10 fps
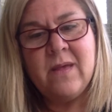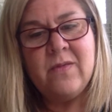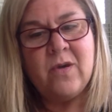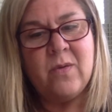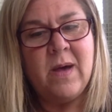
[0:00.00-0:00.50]

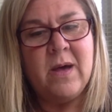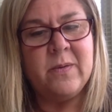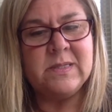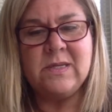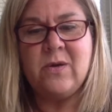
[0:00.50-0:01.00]
Though Mutt
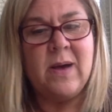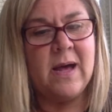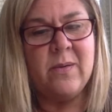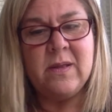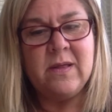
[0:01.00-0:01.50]
was no
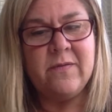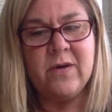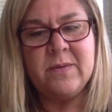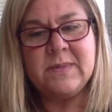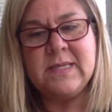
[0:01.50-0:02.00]
owl lover
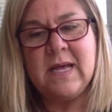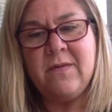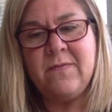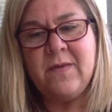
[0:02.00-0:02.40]
himself,